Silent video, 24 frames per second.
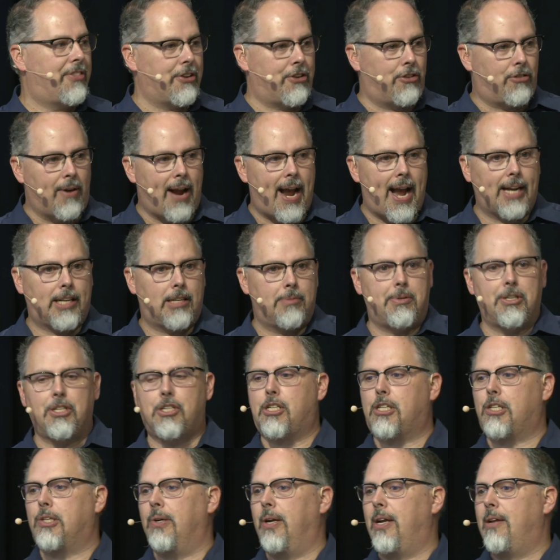the drag to be
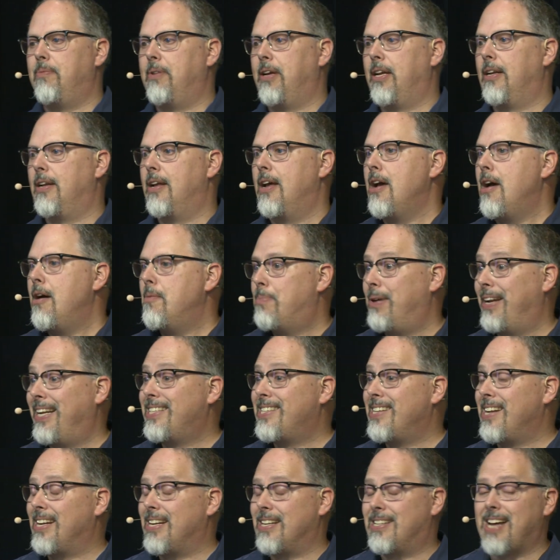screaming. But
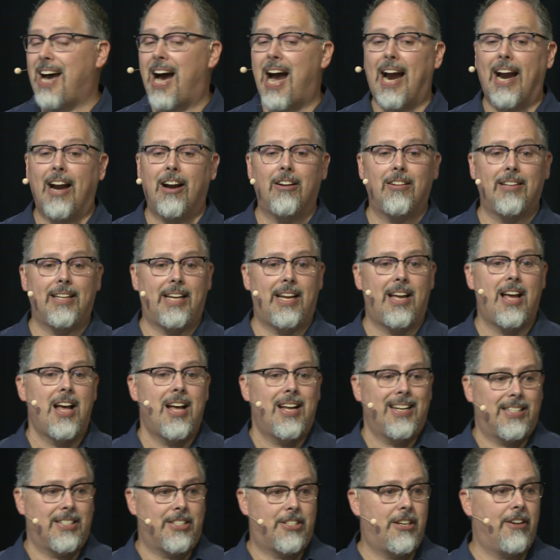it's an entirely
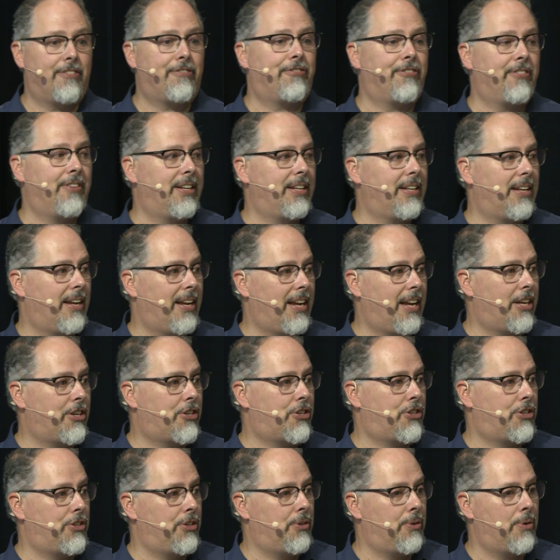different
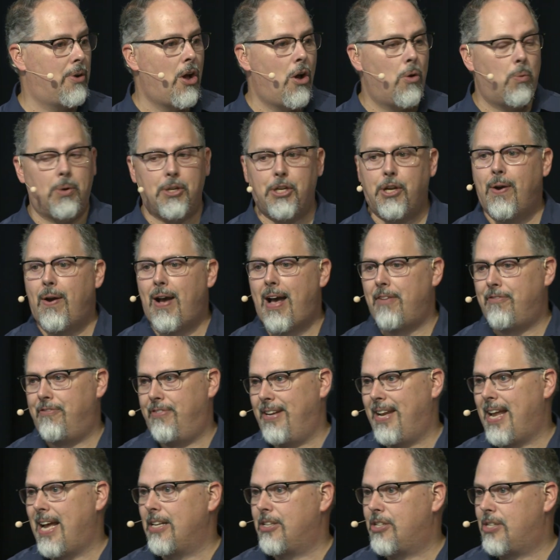issue when you have
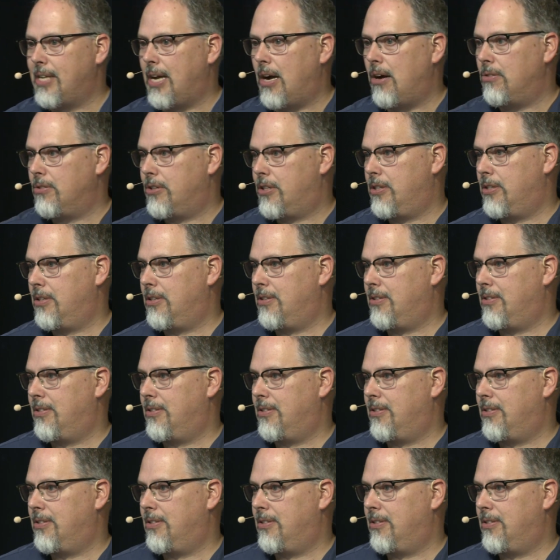nets out.